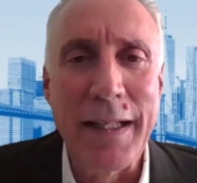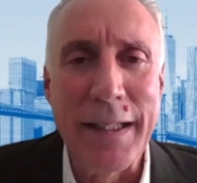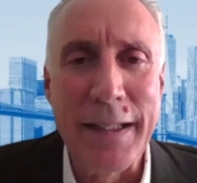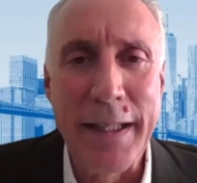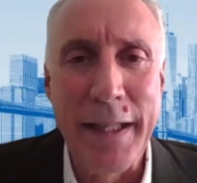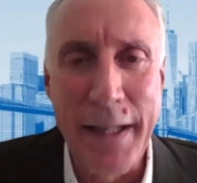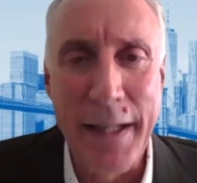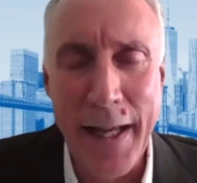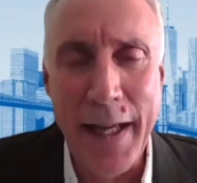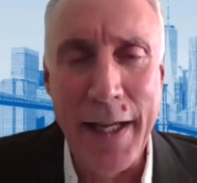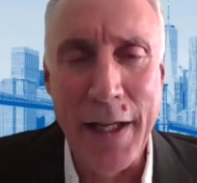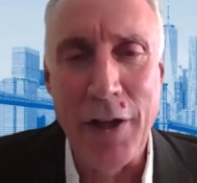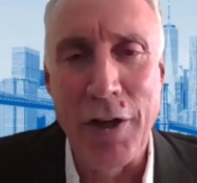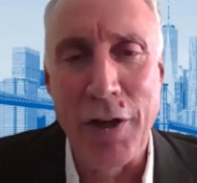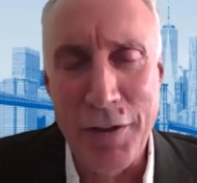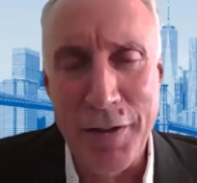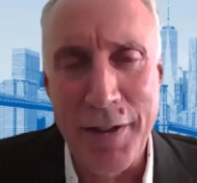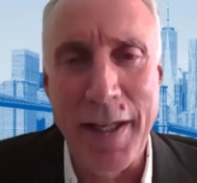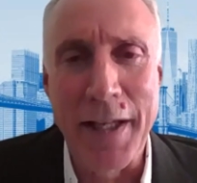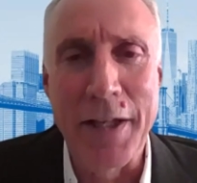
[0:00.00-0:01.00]
today,
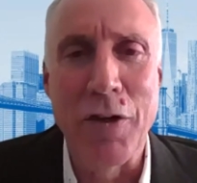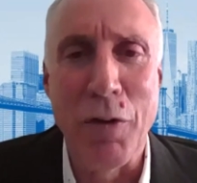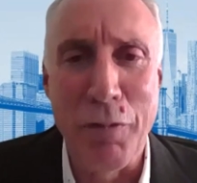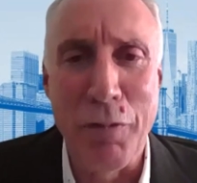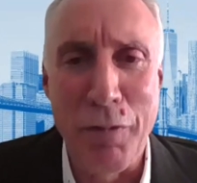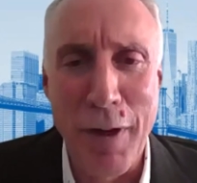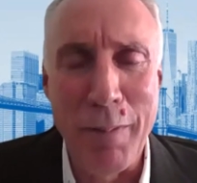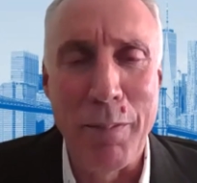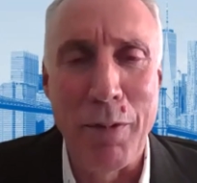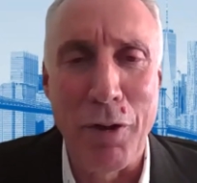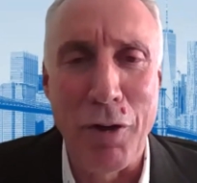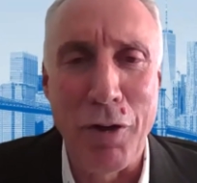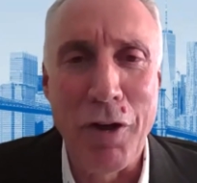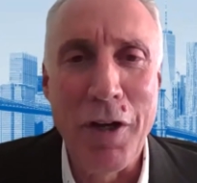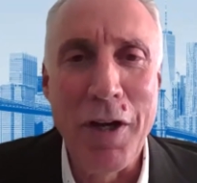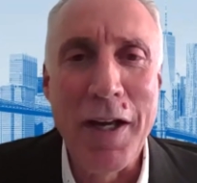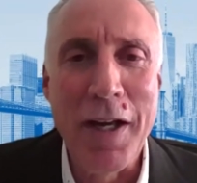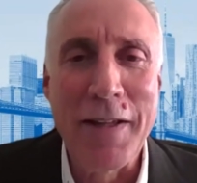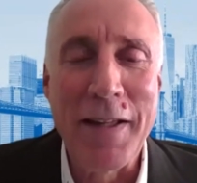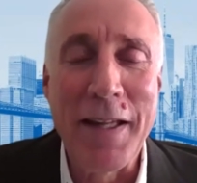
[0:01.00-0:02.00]
or say November,
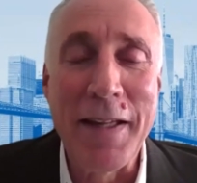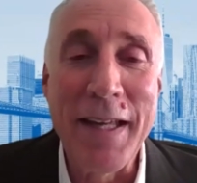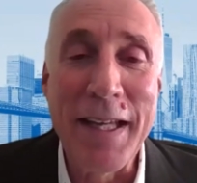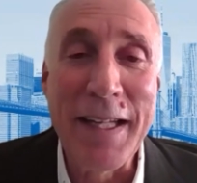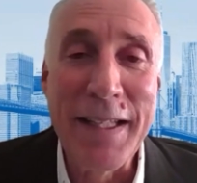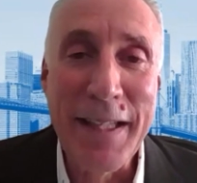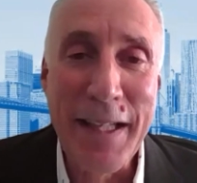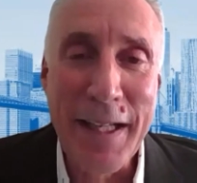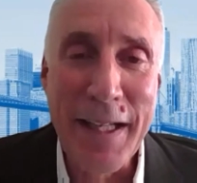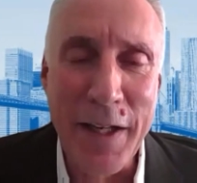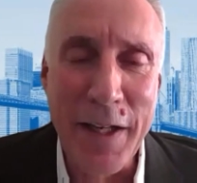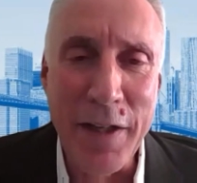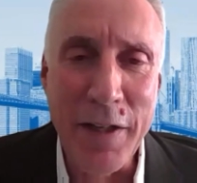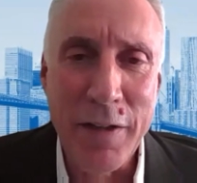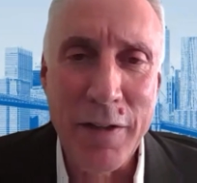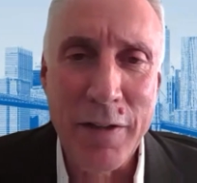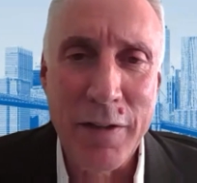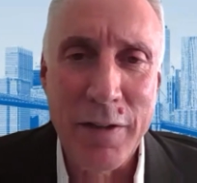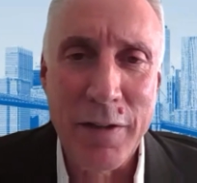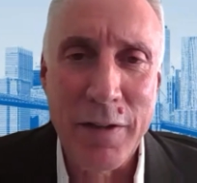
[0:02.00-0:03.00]
than they did
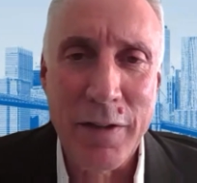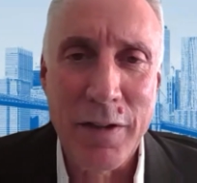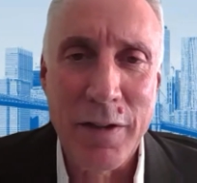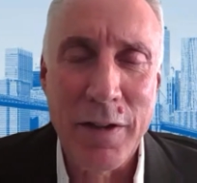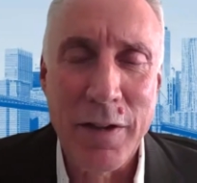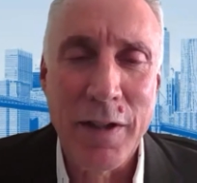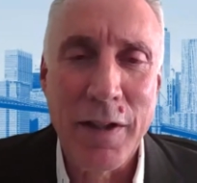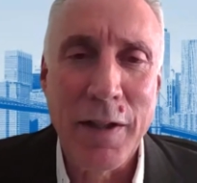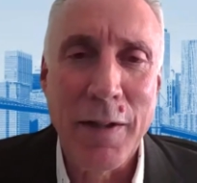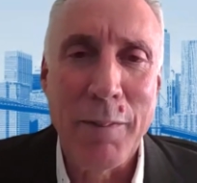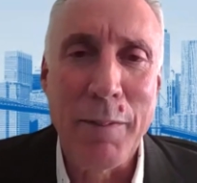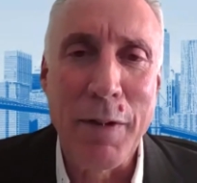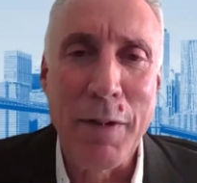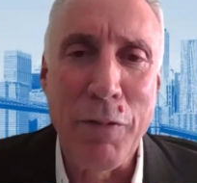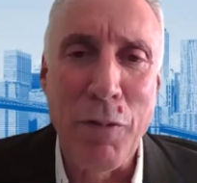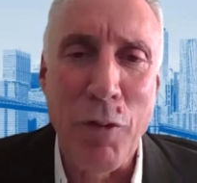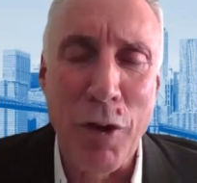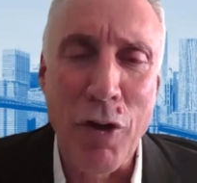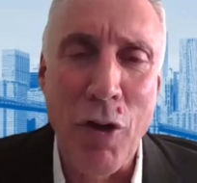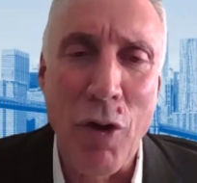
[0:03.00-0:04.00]

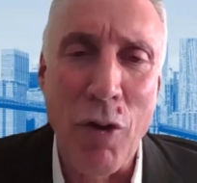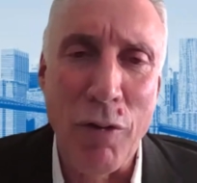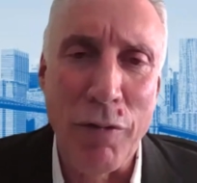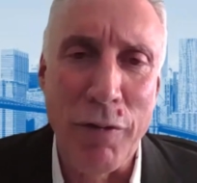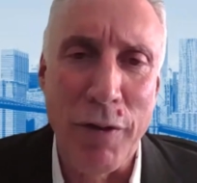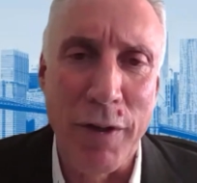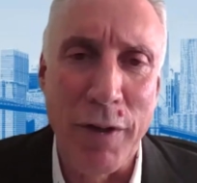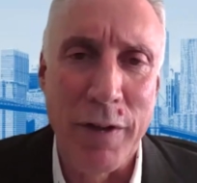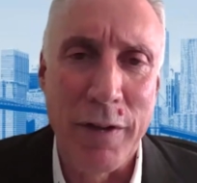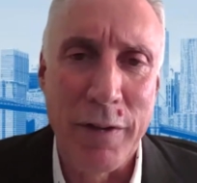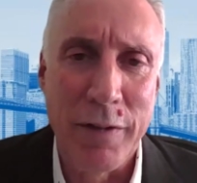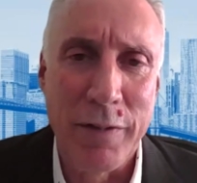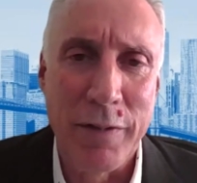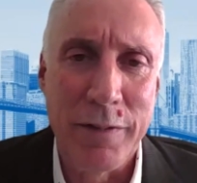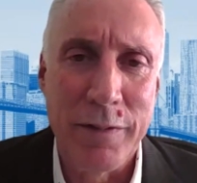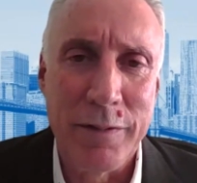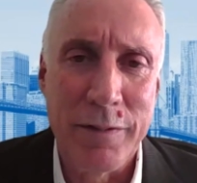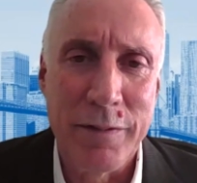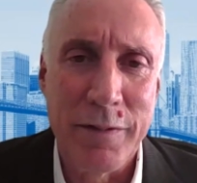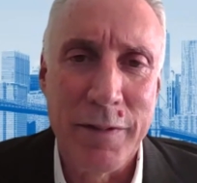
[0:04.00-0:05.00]
before COVID.
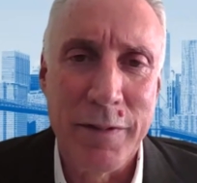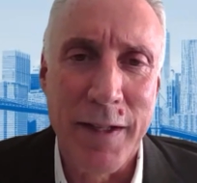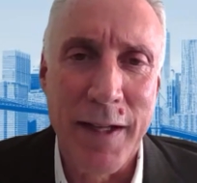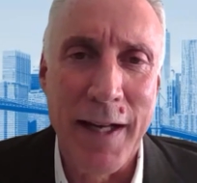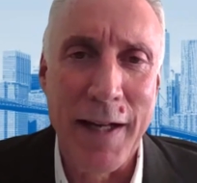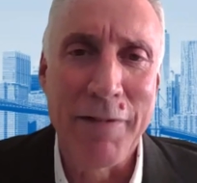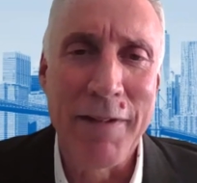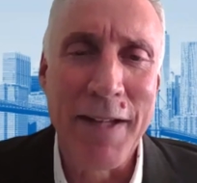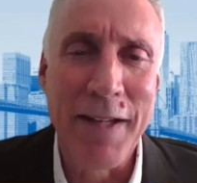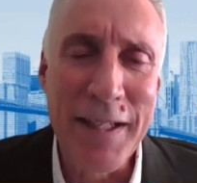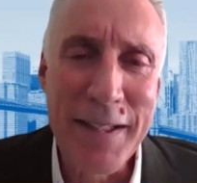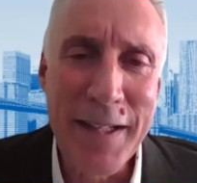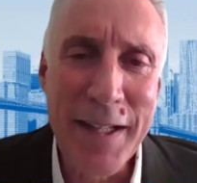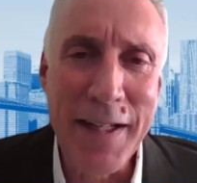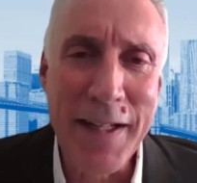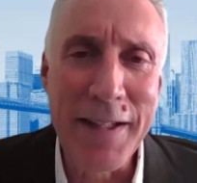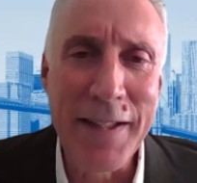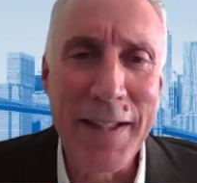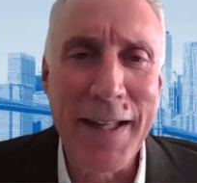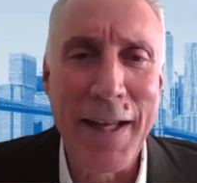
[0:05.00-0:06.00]
And if they
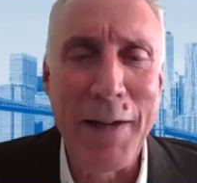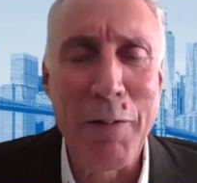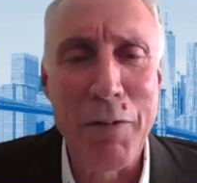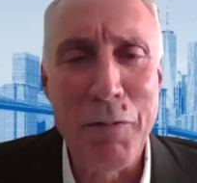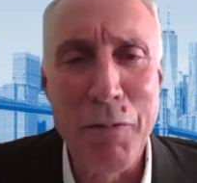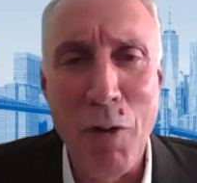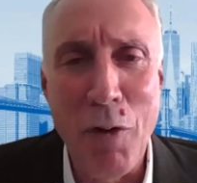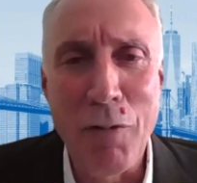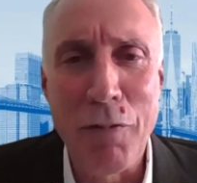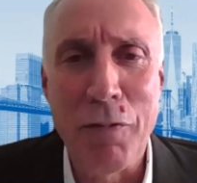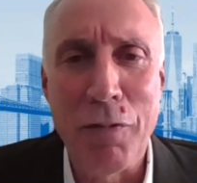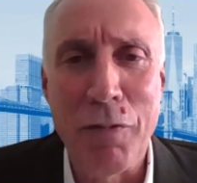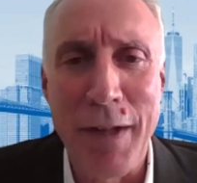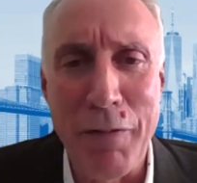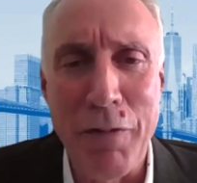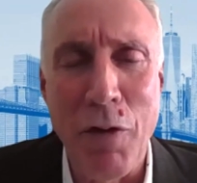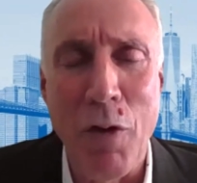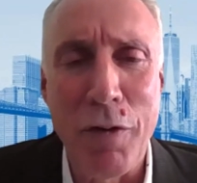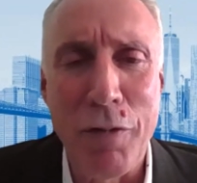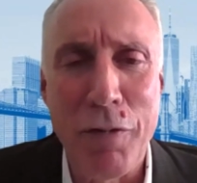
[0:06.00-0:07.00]
didn't, they
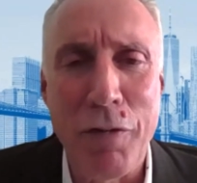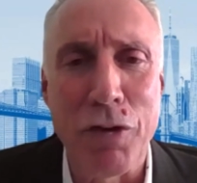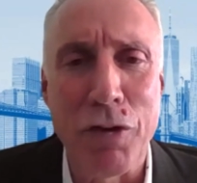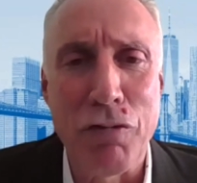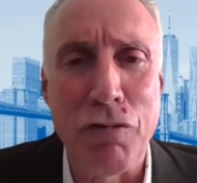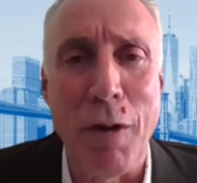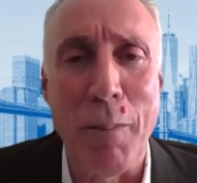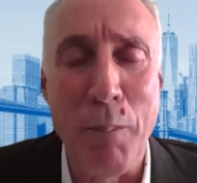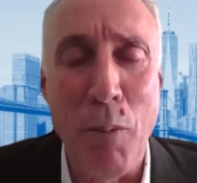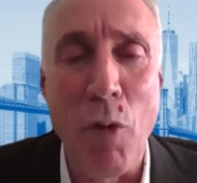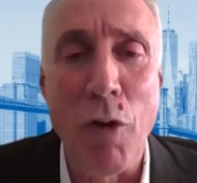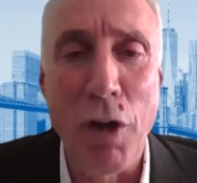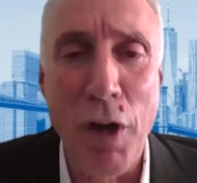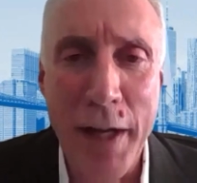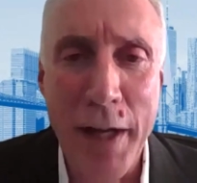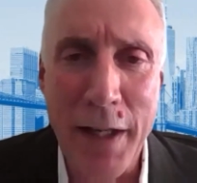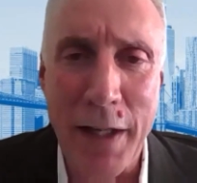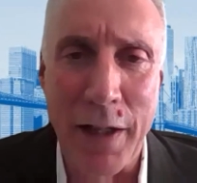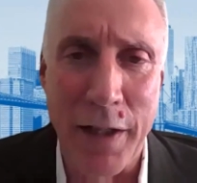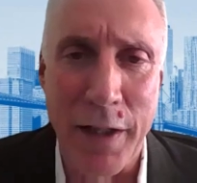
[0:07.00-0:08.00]
voted for Trump more
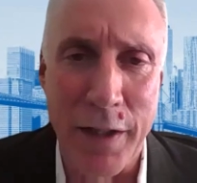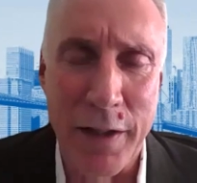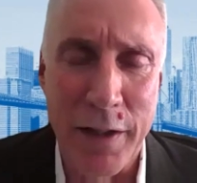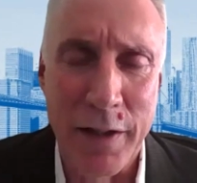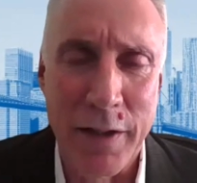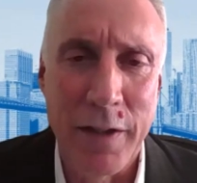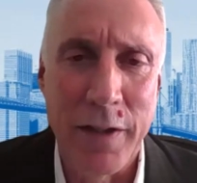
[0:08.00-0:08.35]
likely.